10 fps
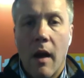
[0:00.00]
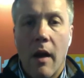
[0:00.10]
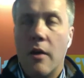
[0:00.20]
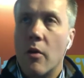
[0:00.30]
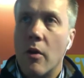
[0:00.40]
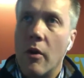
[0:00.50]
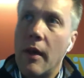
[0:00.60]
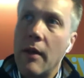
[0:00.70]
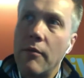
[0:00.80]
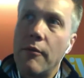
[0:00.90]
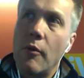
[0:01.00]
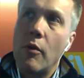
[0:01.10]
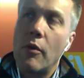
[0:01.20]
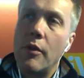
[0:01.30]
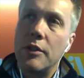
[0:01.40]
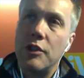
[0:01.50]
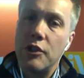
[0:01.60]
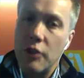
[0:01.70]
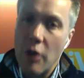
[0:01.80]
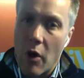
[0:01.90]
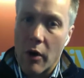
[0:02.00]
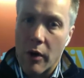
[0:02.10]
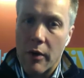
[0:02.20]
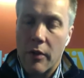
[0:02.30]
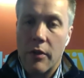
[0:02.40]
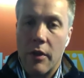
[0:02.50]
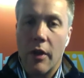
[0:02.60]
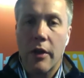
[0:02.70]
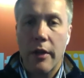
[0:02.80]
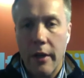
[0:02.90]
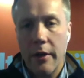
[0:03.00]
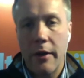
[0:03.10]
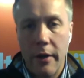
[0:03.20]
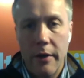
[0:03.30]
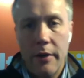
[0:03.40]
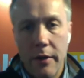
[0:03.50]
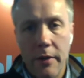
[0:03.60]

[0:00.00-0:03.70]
You're looking for the shock that occurred